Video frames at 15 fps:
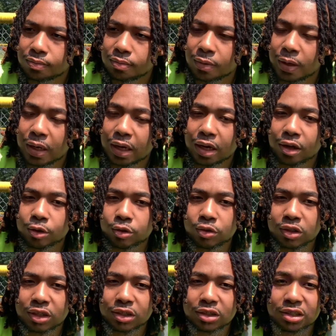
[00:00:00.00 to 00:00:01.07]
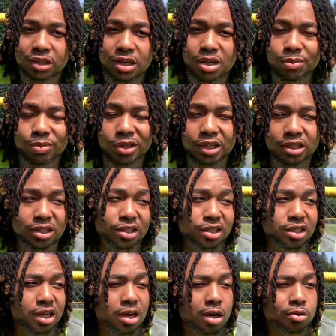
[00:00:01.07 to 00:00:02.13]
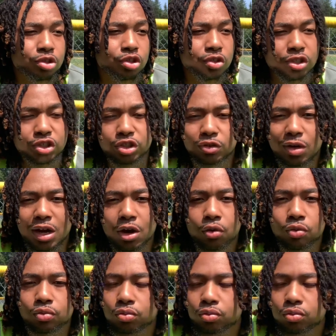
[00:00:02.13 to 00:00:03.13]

how you can stop letting your job stress you out.